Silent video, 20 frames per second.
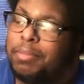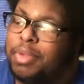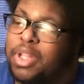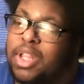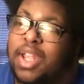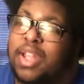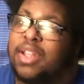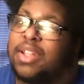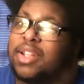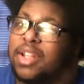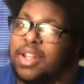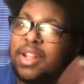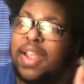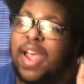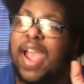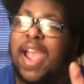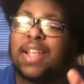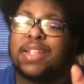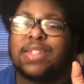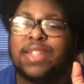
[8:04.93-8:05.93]
But then in the
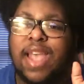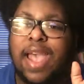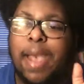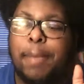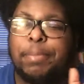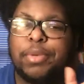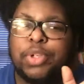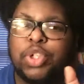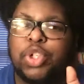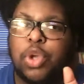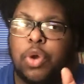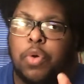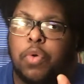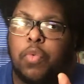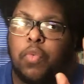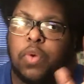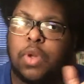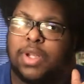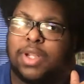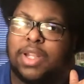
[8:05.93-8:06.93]
last
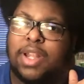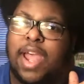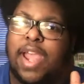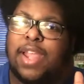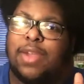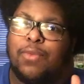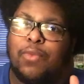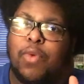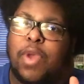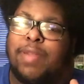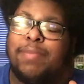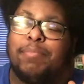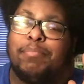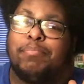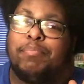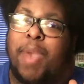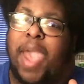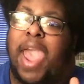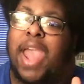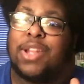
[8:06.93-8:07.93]
episode where Light went
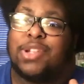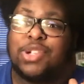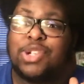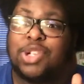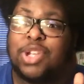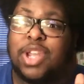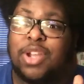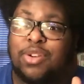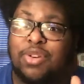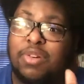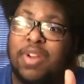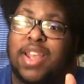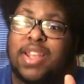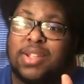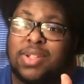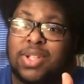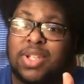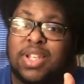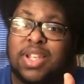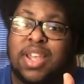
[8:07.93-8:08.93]
batshit
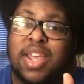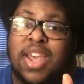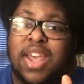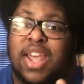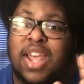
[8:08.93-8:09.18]
crazy